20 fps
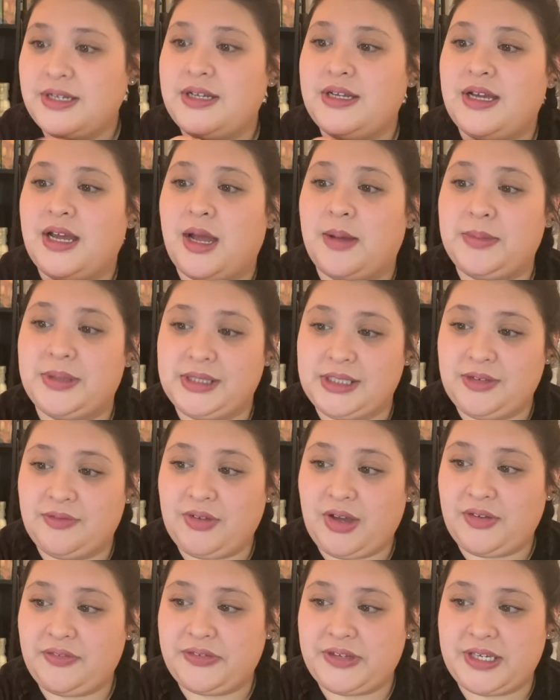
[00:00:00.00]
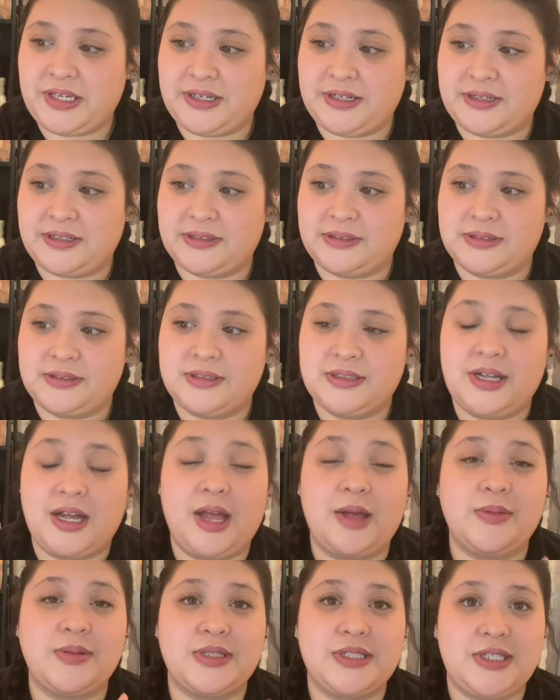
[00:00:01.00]
I'm going to leave off here. I
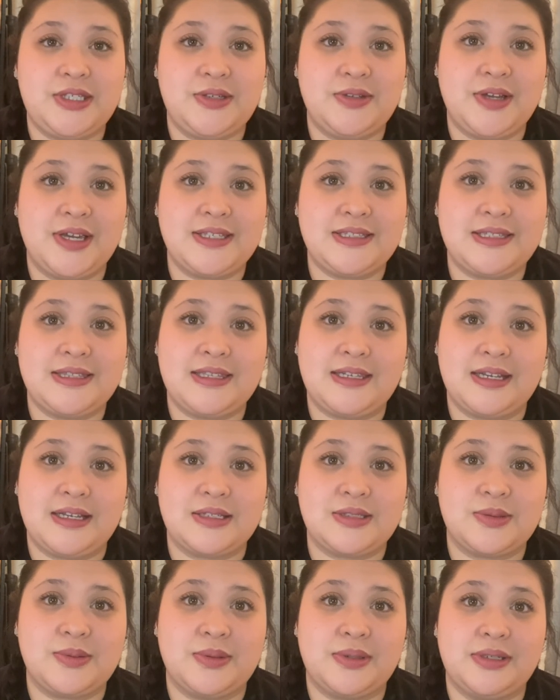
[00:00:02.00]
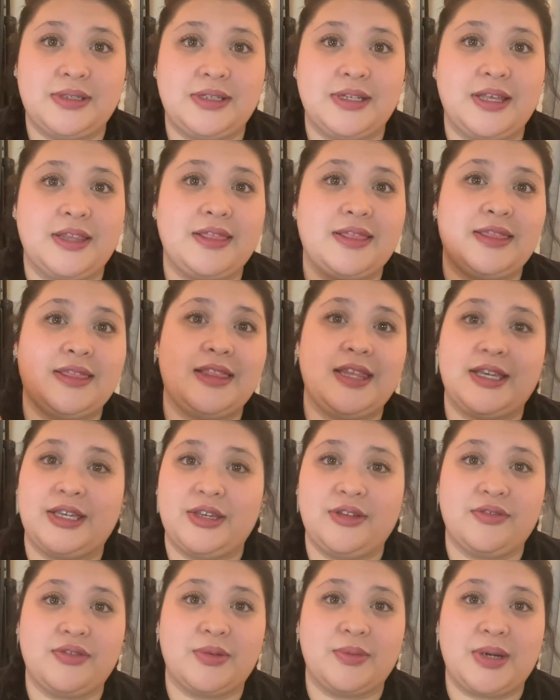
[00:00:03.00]
will see you guys in the next one. Thank
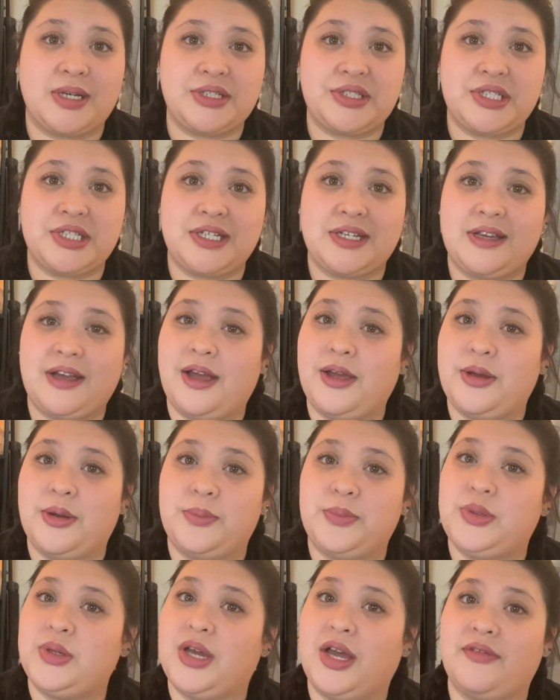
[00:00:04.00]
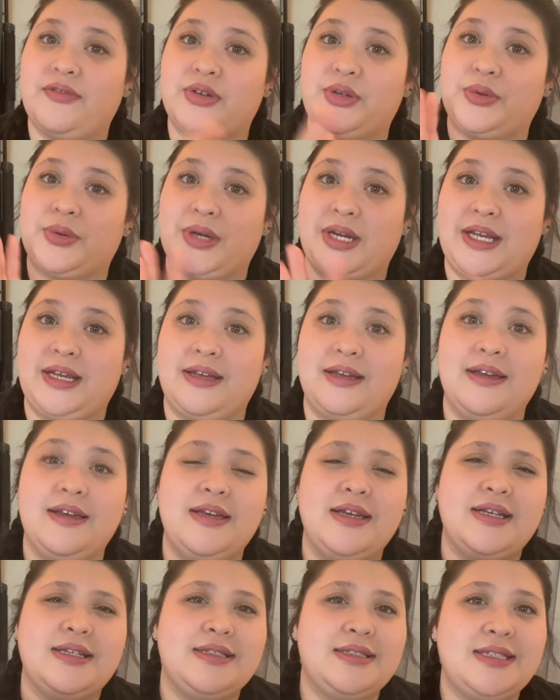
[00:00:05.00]
you for watching. I hope you have a great
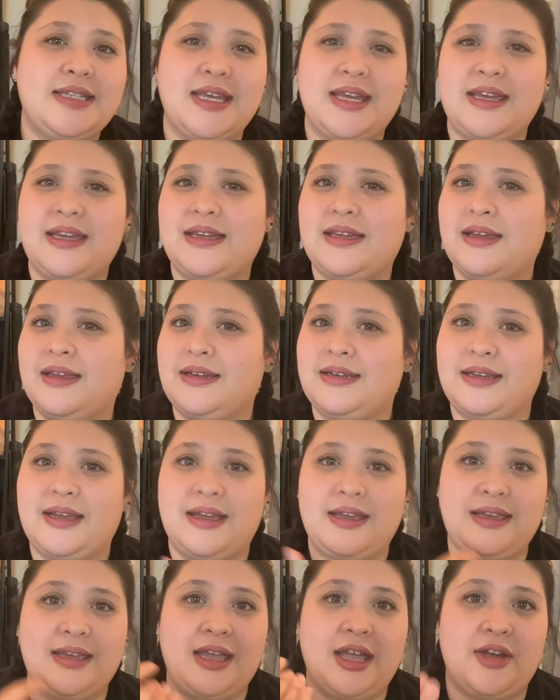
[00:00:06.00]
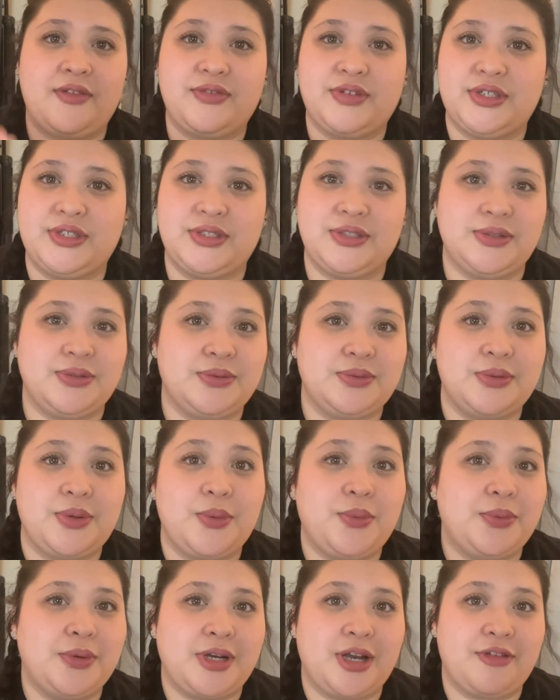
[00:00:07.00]
day, night, afternoon,
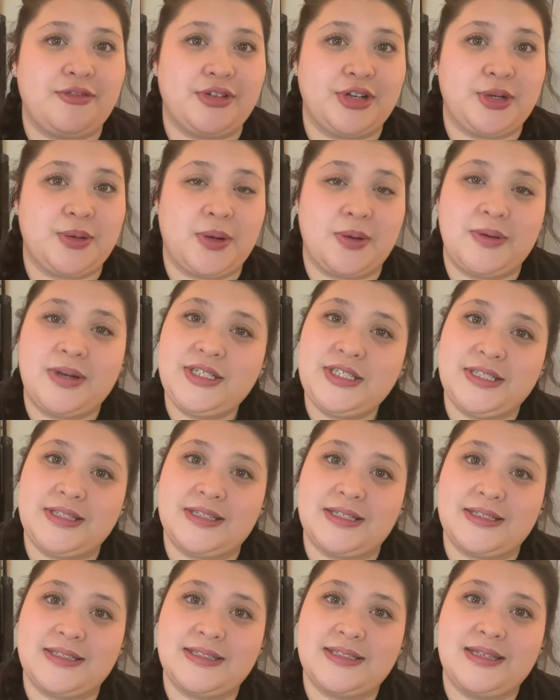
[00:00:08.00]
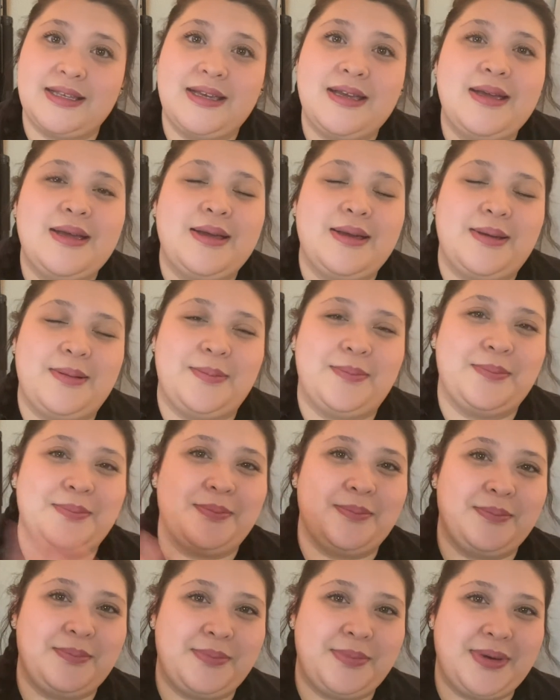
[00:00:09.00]
whenever you're watching this.
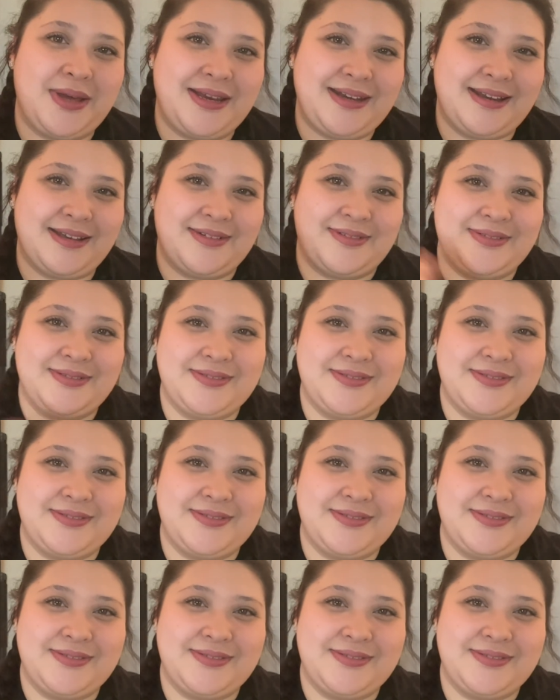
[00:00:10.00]
Bye now.